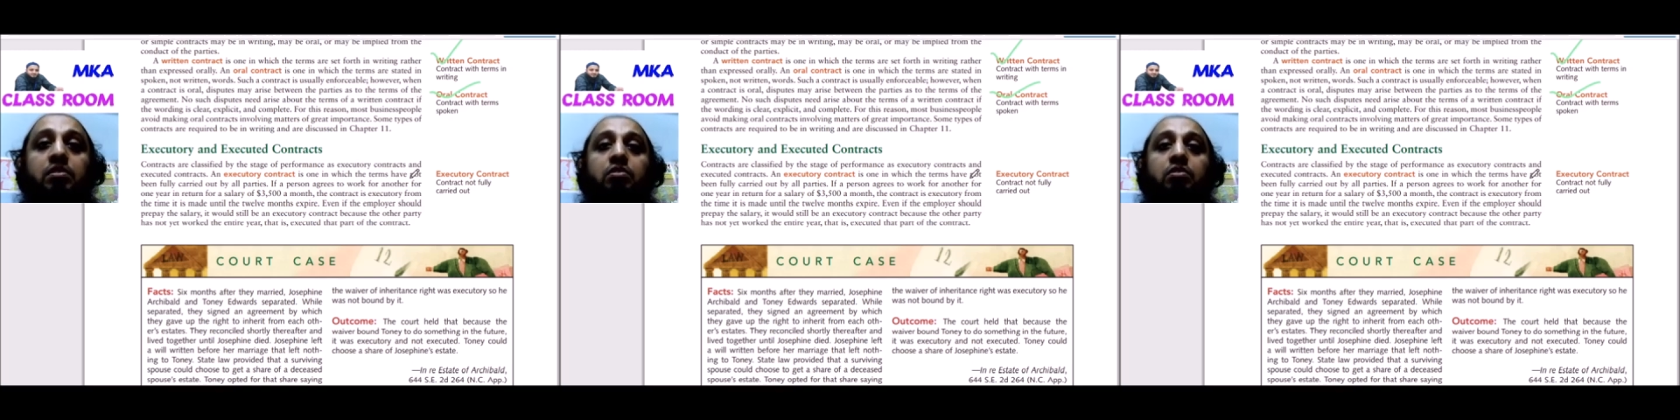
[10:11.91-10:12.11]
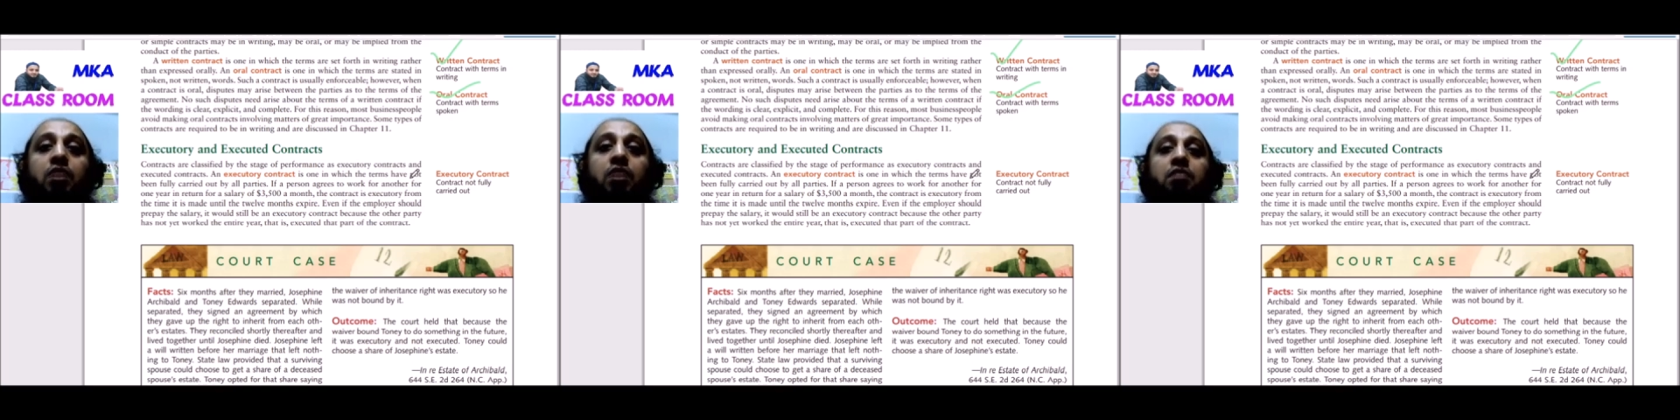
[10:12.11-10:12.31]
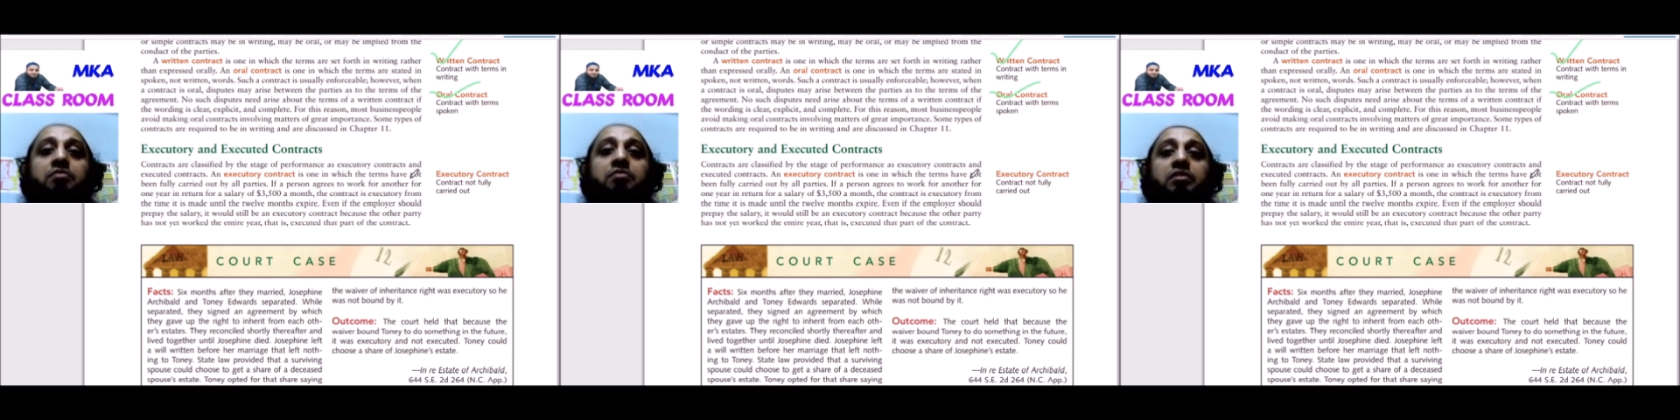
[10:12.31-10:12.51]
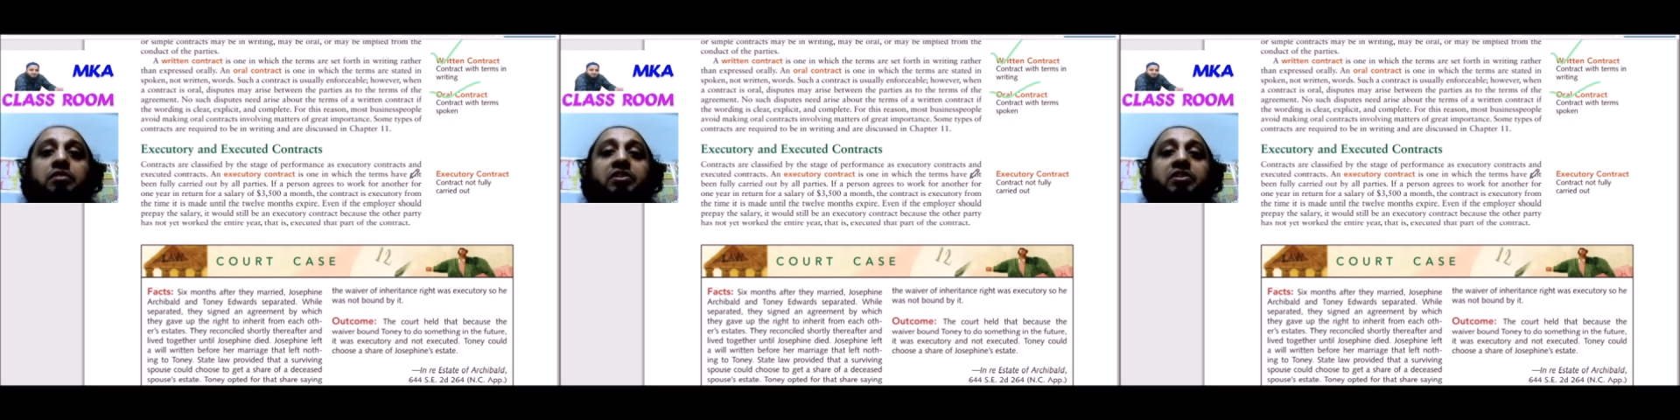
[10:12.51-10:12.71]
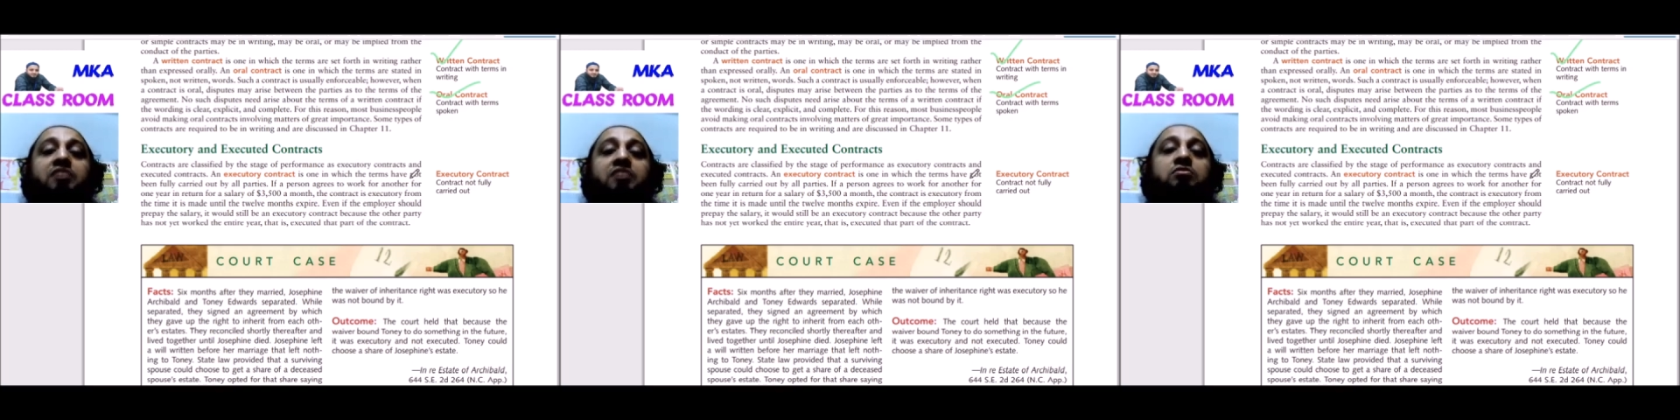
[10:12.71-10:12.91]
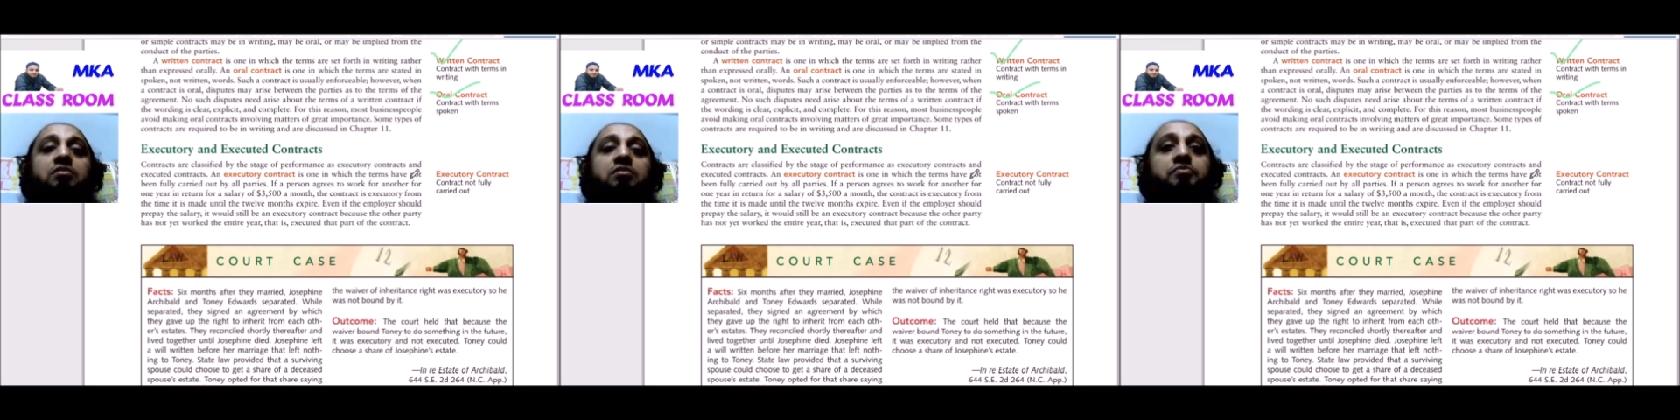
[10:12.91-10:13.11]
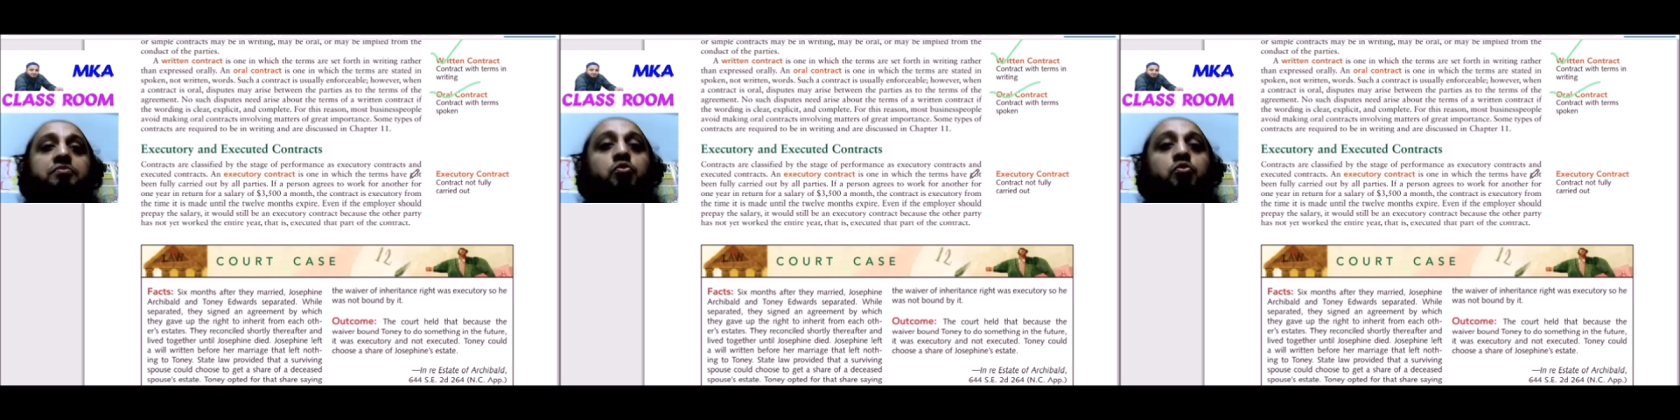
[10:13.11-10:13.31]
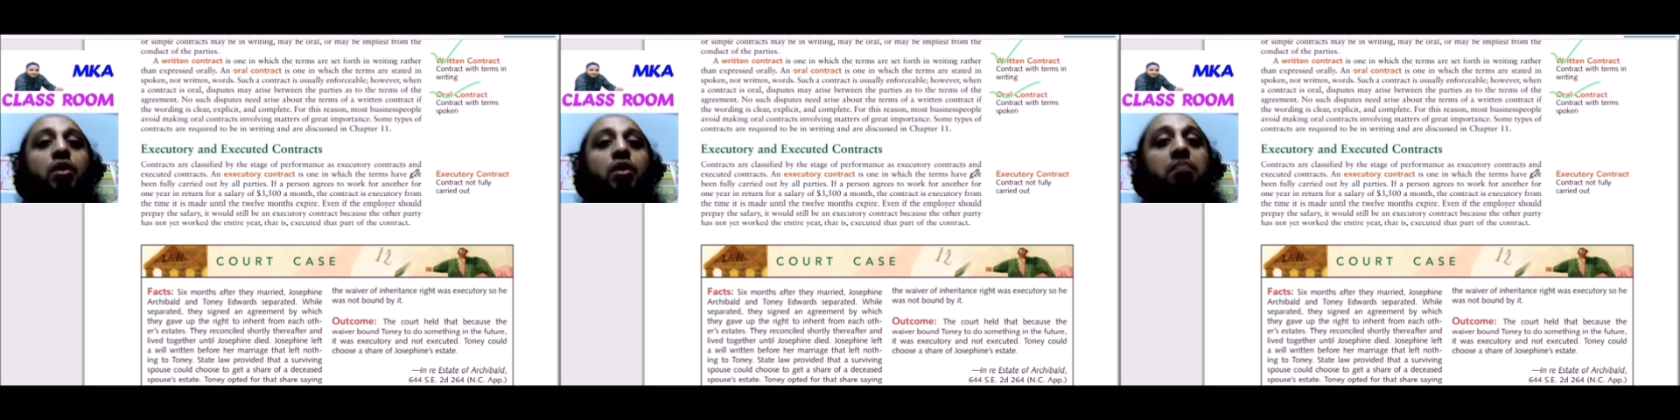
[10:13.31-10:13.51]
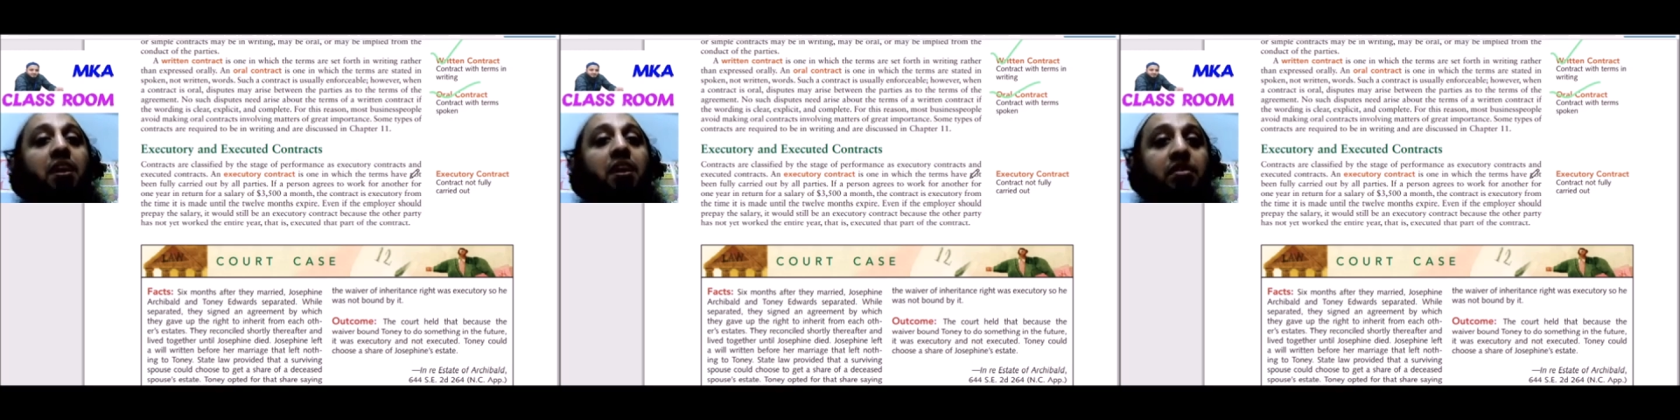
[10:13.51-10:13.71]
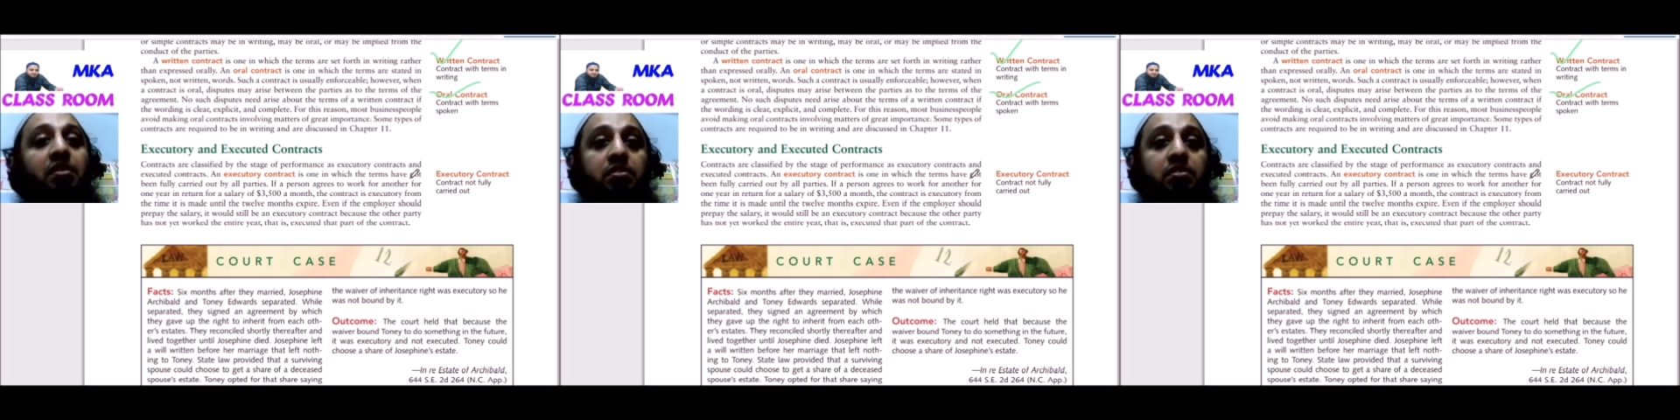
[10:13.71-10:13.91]
You have a rest of 12
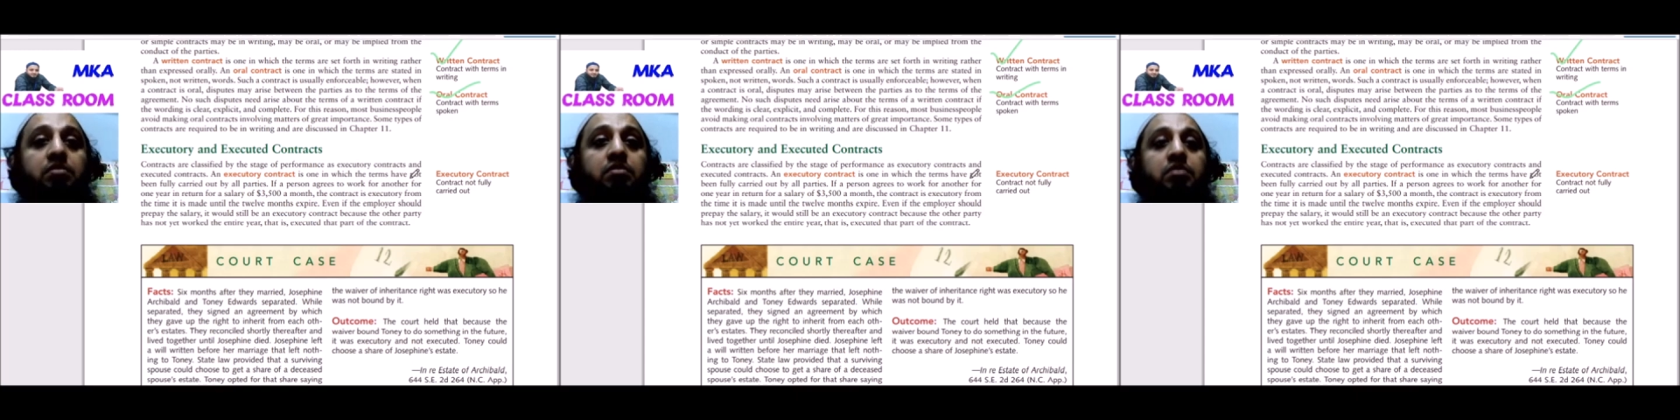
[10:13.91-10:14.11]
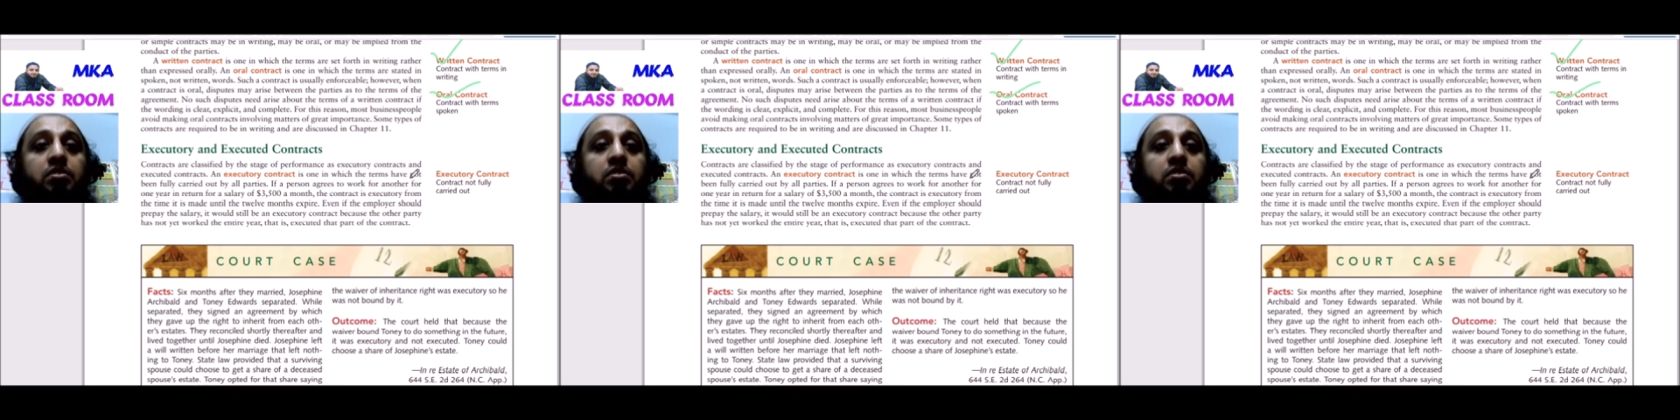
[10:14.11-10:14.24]
months,